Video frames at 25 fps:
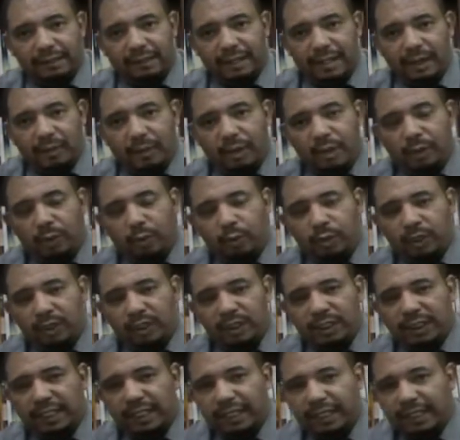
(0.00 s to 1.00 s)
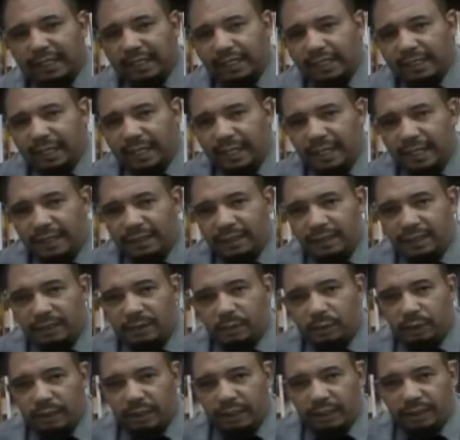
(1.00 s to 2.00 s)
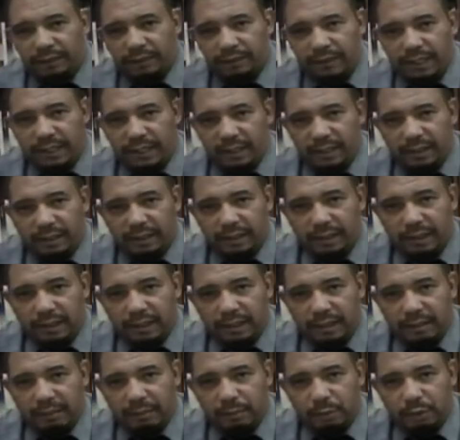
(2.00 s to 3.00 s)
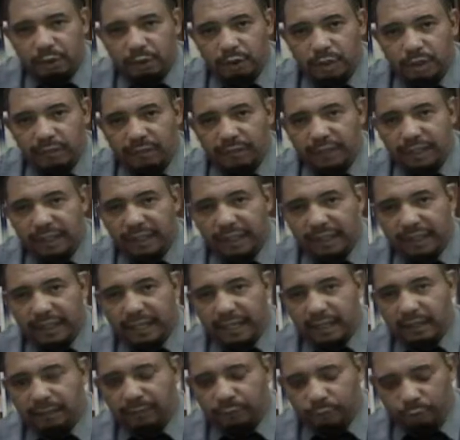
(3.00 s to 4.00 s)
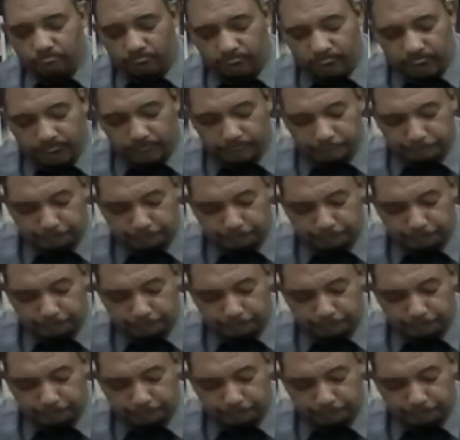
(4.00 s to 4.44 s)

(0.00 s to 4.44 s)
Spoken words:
the one who is sending the letter to his friend Mustafa in California.